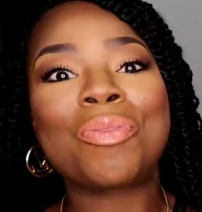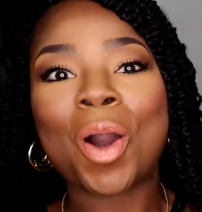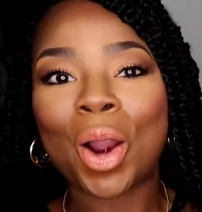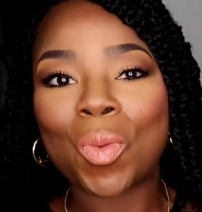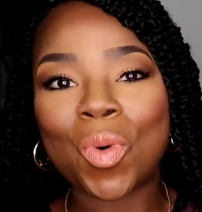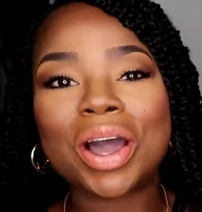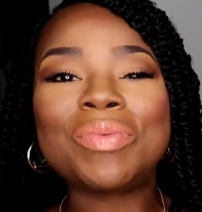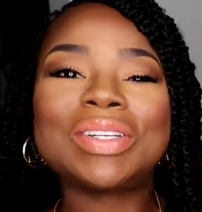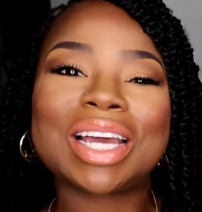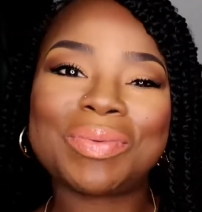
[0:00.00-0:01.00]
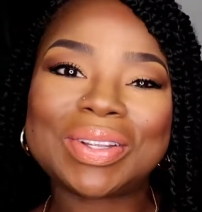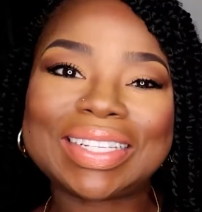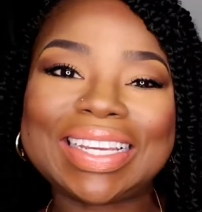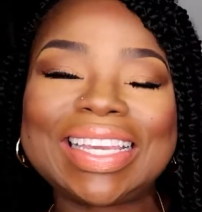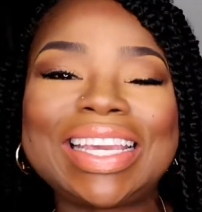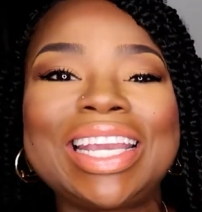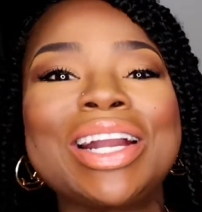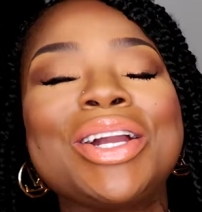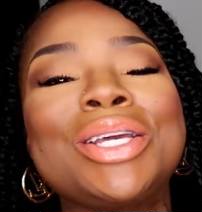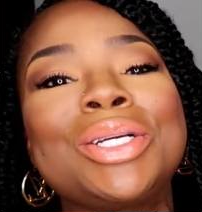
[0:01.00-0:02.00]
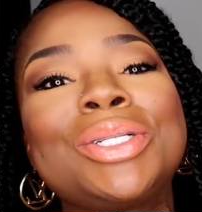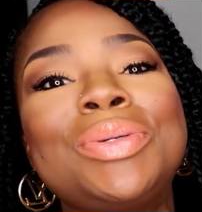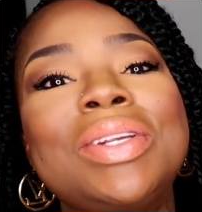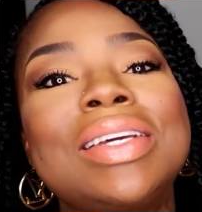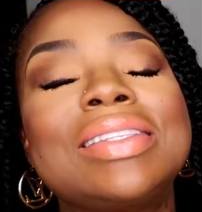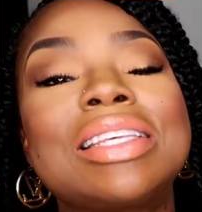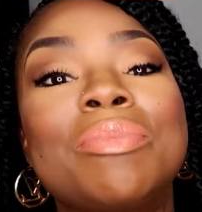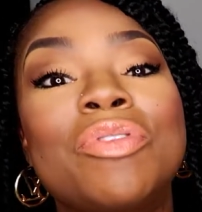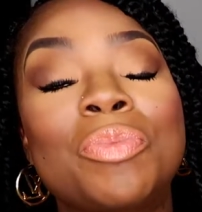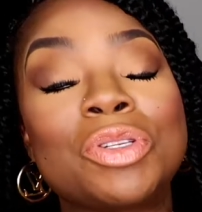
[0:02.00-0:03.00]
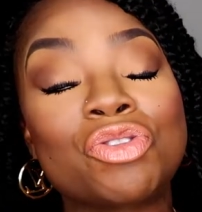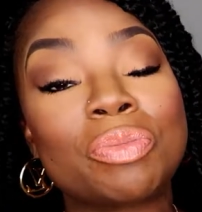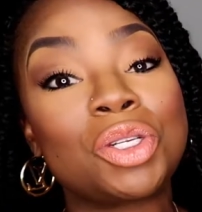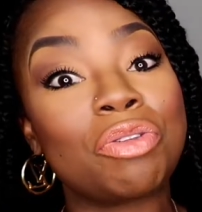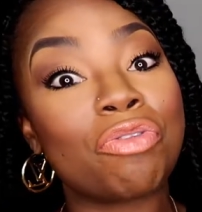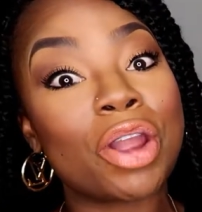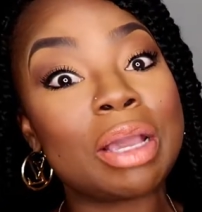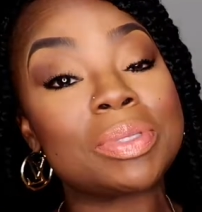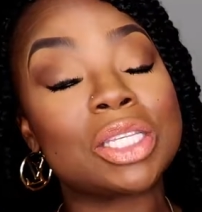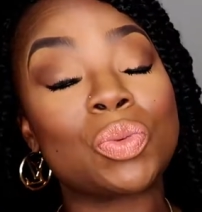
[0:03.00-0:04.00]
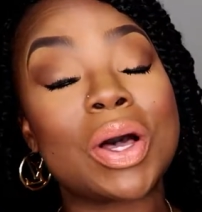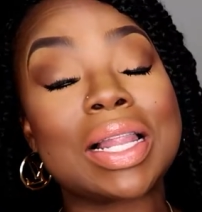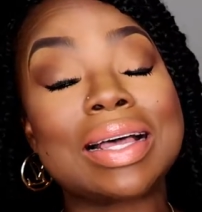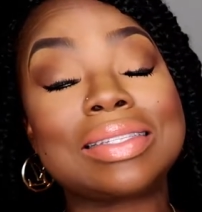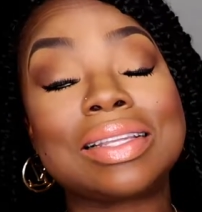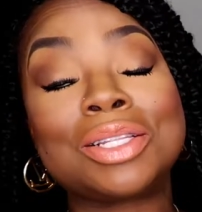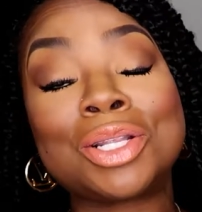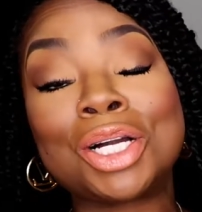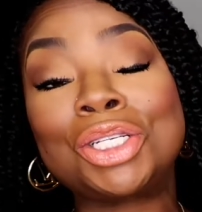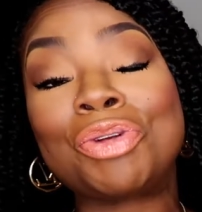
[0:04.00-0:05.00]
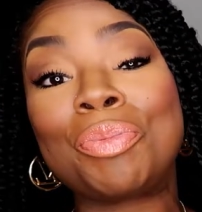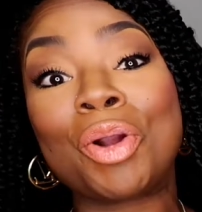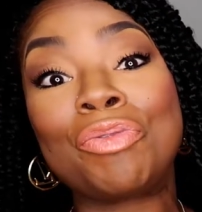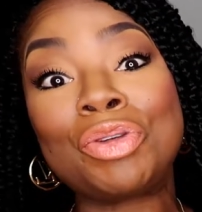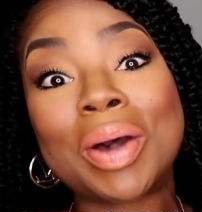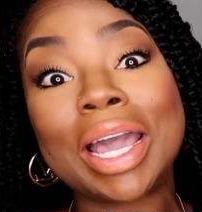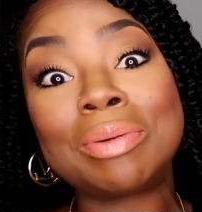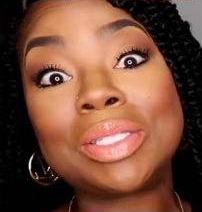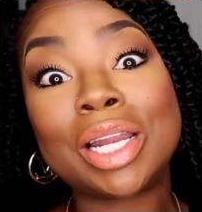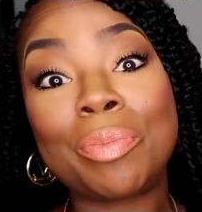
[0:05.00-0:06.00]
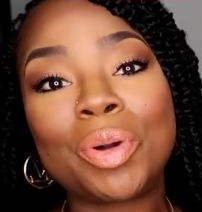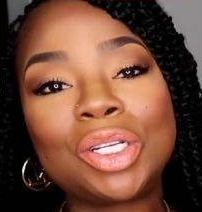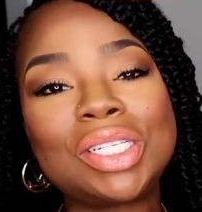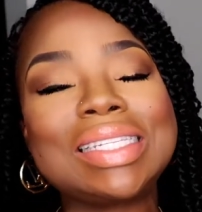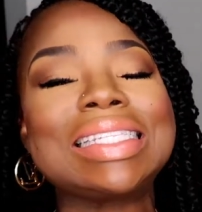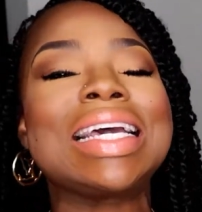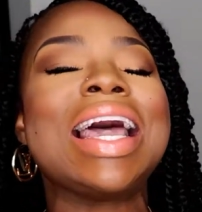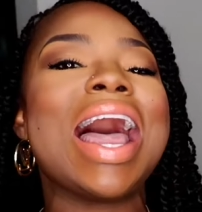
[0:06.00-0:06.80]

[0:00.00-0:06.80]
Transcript: Part 1, which I will link here, included some of the prescription frames as well as the luxury perfume items that I purchased.